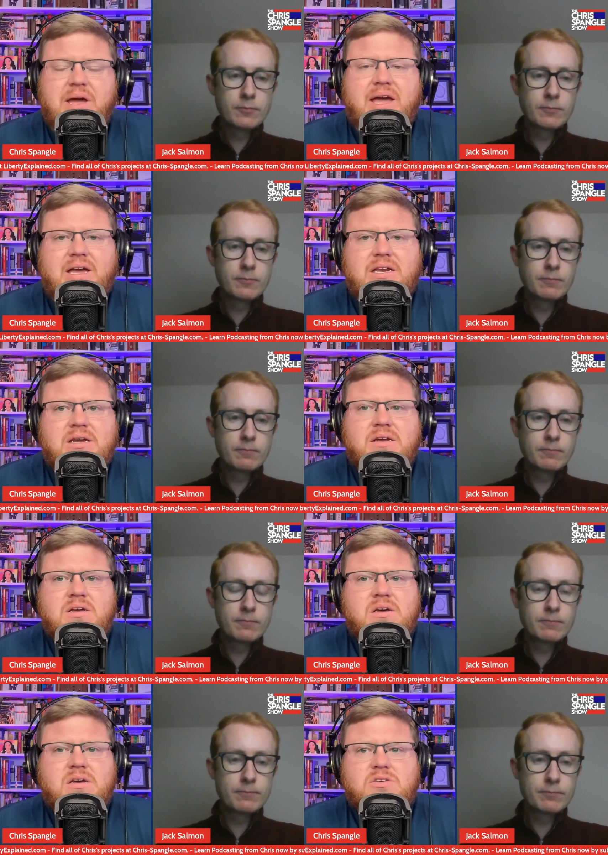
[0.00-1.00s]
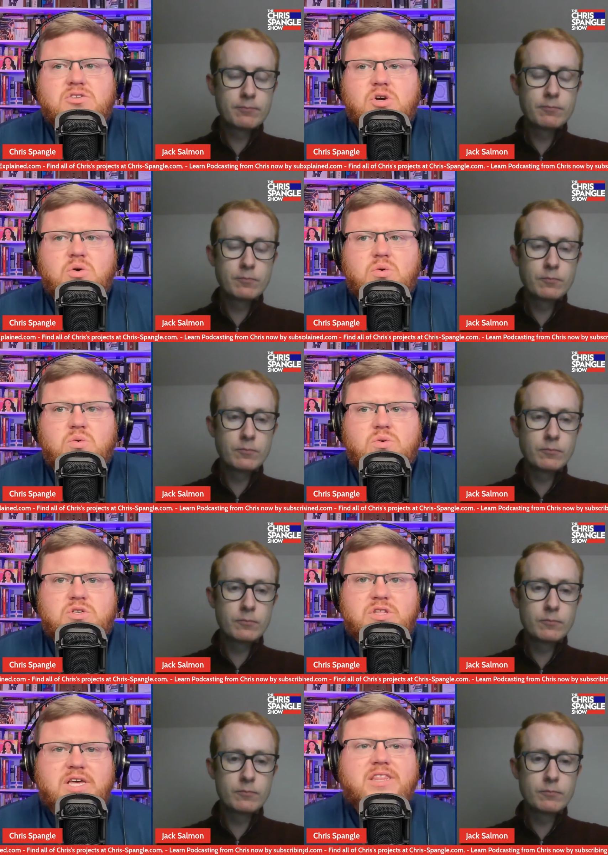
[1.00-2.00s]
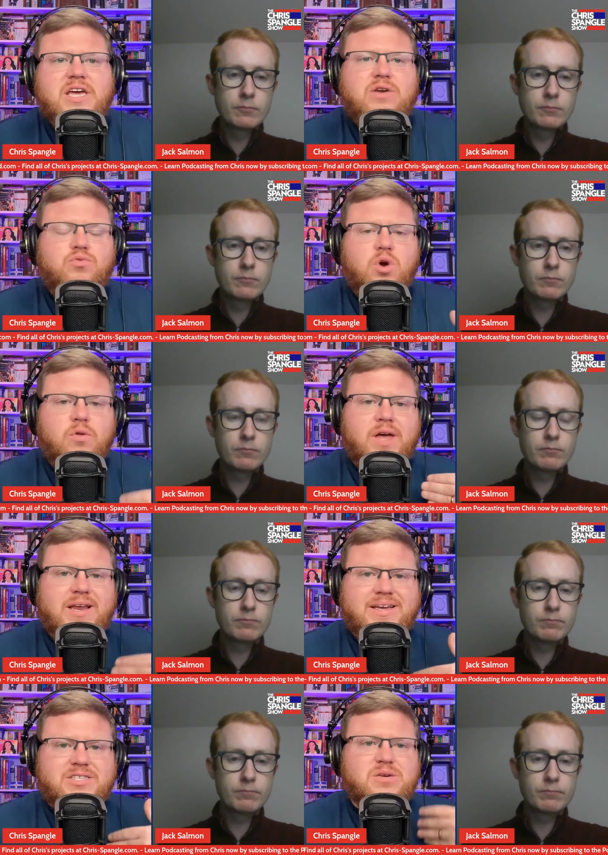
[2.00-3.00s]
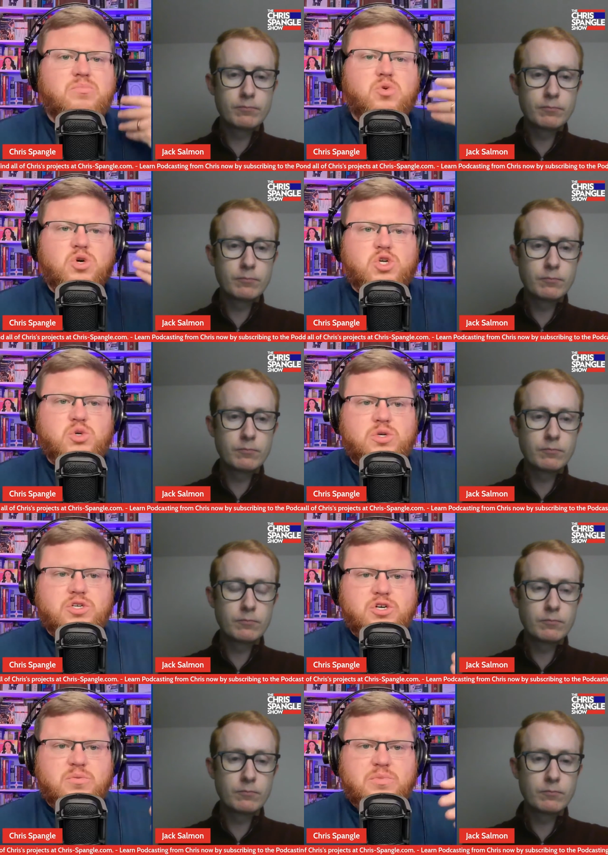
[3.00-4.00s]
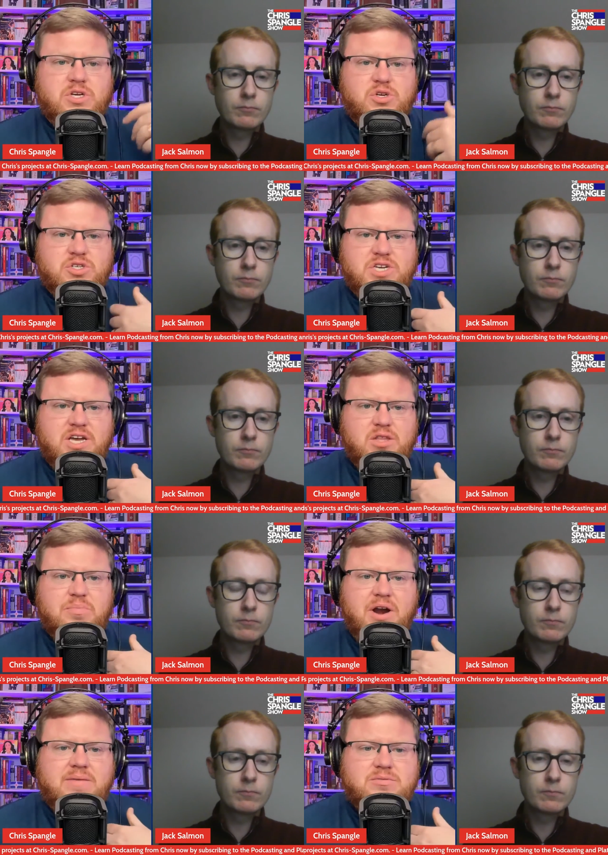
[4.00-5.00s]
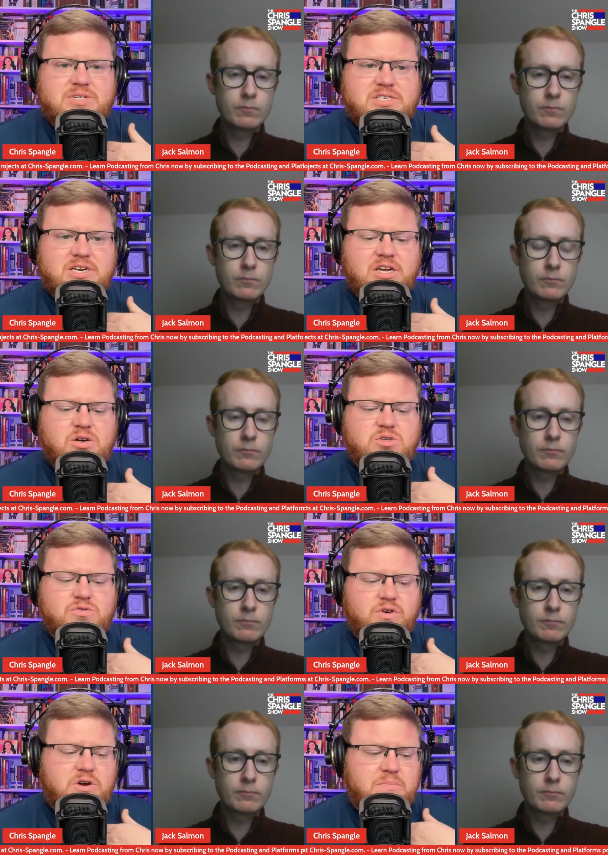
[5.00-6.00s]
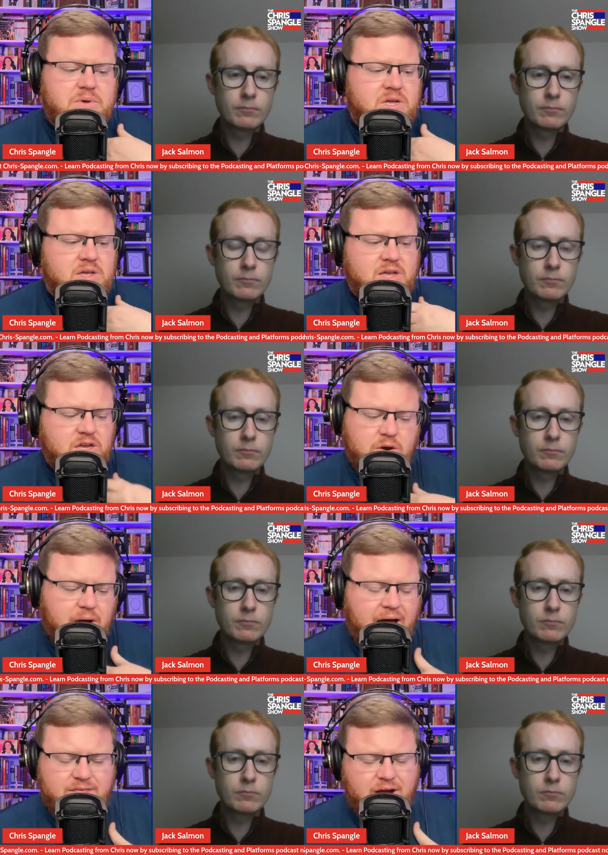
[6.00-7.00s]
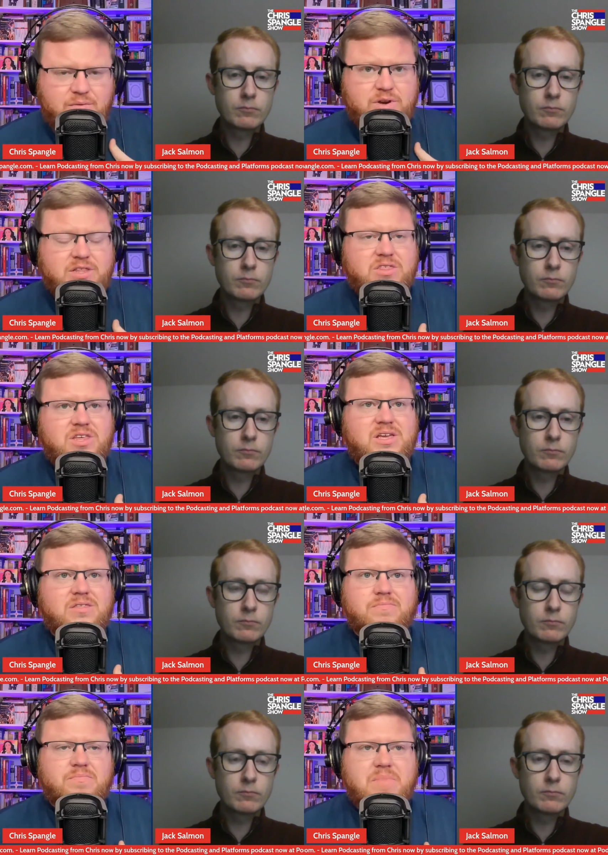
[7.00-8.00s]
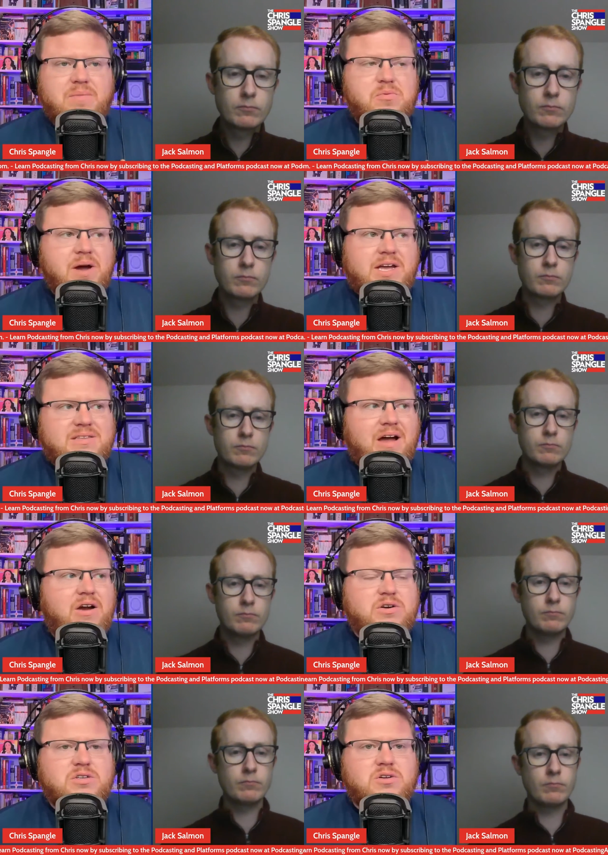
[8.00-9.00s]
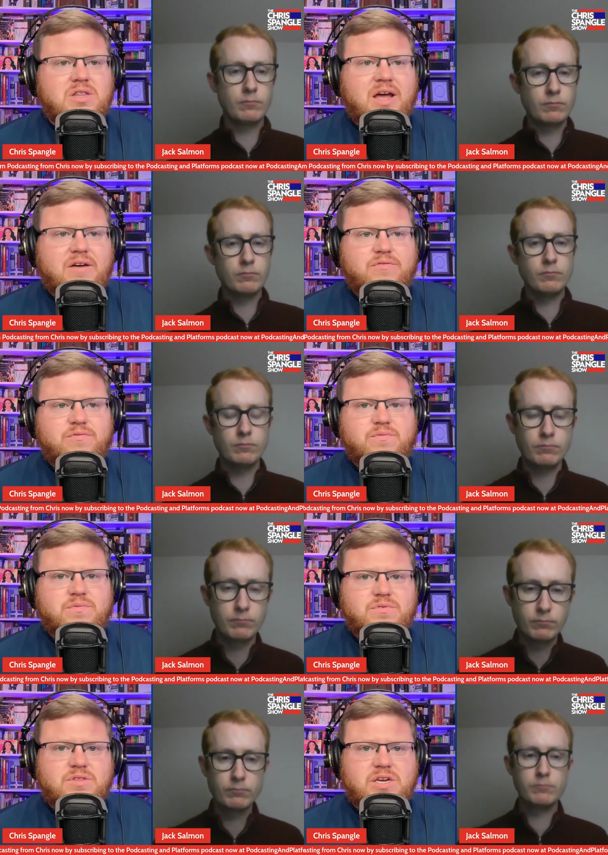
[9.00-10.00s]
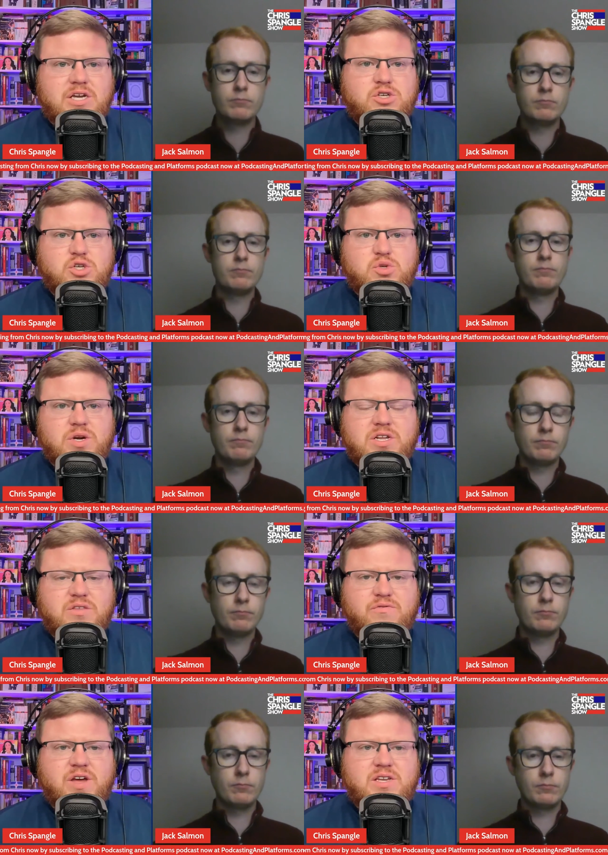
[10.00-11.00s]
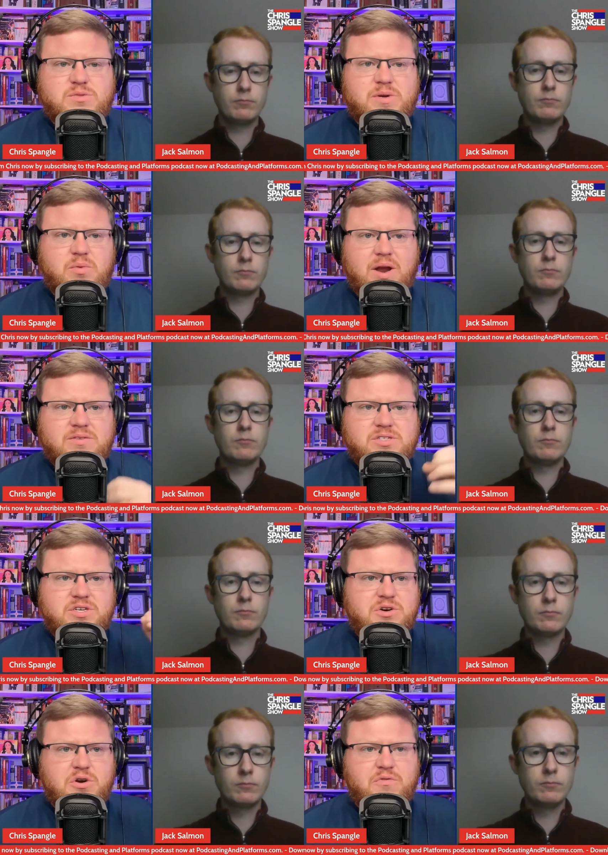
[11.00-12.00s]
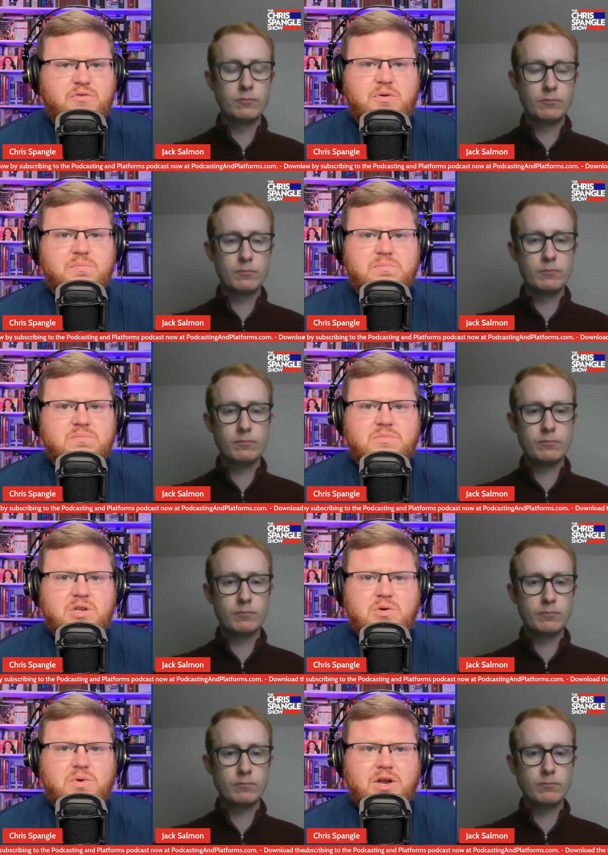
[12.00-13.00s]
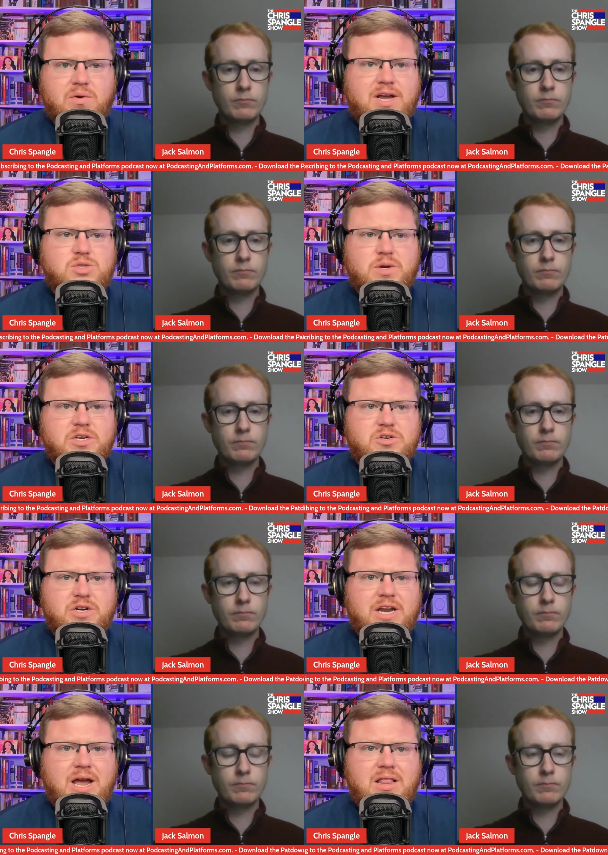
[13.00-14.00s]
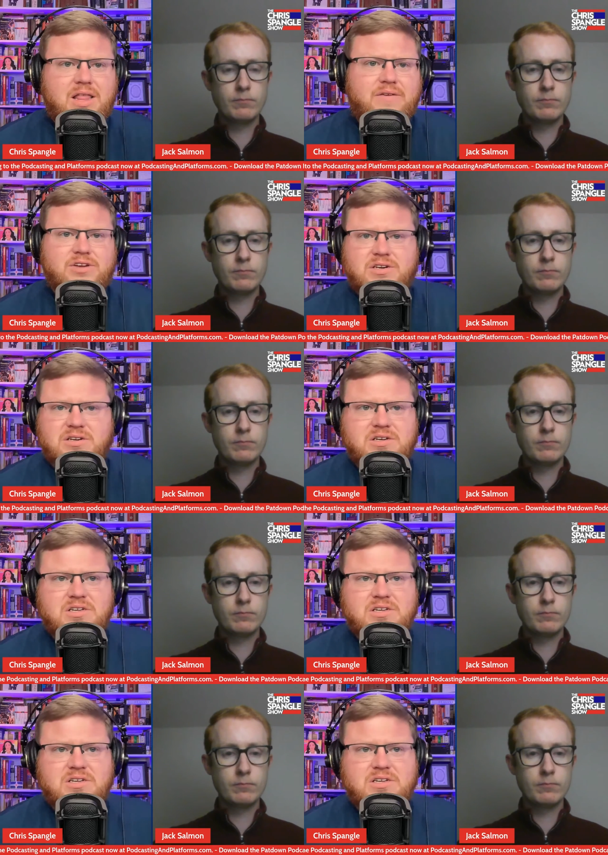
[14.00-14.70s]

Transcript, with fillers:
Speaker 1: pay it. So do they then roll that into more short term? But you're saying the problem is that it goes from, you know, I, I really think maybe my entire adult life the interest rate at the Fed has been around zero from you know when I graduated during 9/11